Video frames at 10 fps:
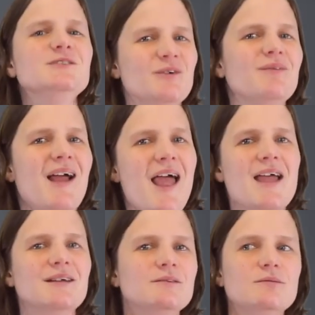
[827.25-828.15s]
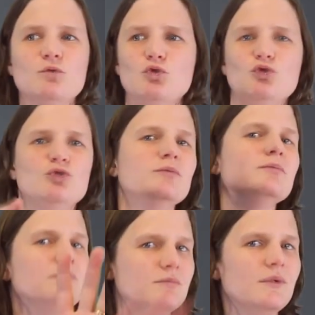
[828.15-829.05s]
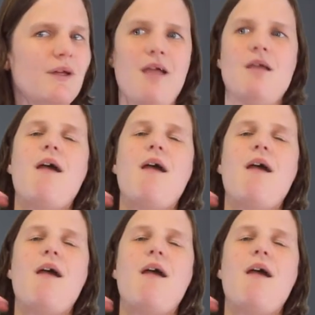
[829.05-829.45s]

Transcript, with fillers: For example, the number 10.